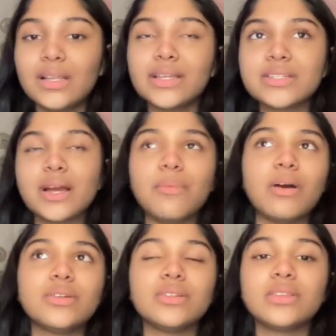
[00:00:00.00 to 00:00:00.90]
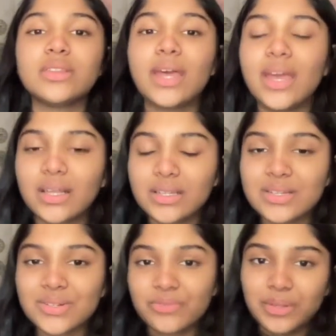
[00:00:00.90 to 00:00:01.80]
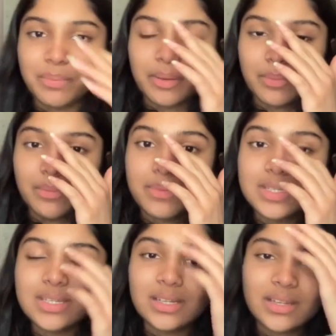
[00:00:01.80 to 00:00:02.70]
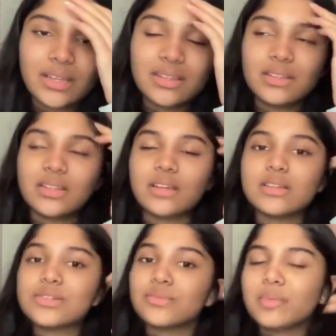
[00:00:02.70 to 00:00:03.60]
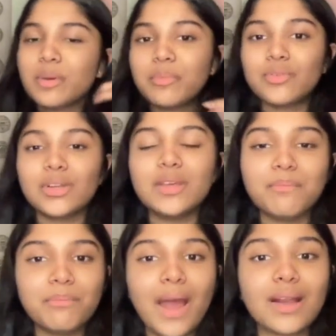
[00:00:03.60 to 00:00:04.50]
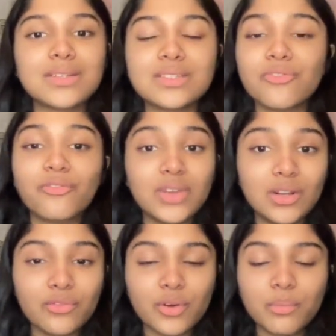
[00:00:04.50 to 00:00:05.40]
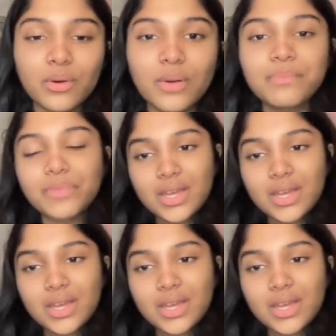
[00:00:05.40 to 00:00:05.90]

Let's come out to the thickness of the paper. Basically, I think thickness of the paper really impacts the feel of your book.